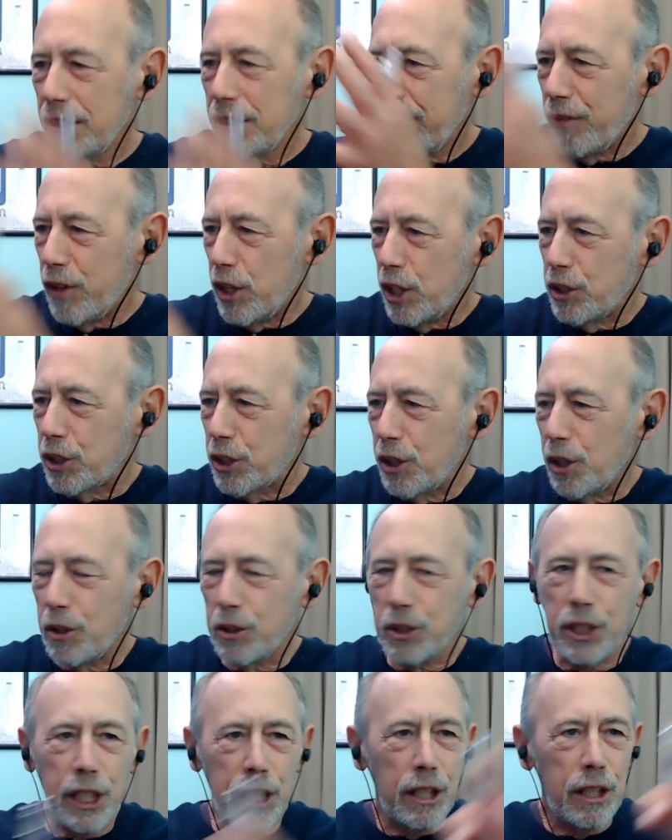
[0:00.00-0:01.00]
This
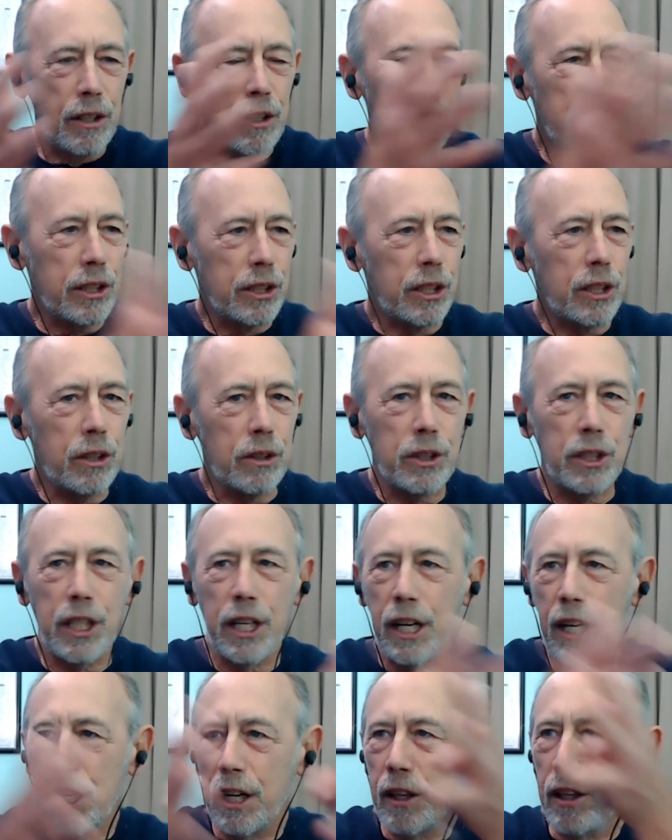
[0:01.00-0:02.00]
goes here, this goes
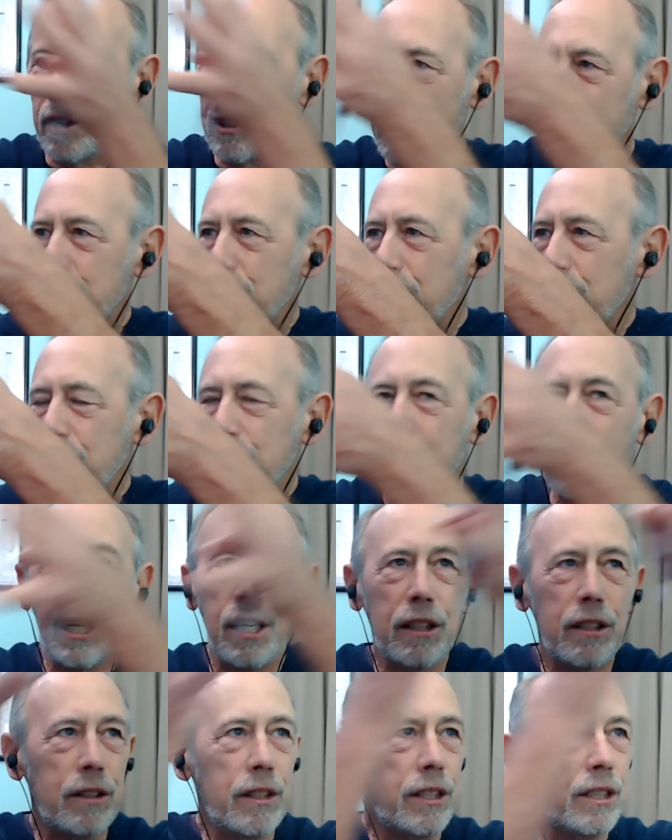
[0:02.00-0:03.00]
there, this is this color,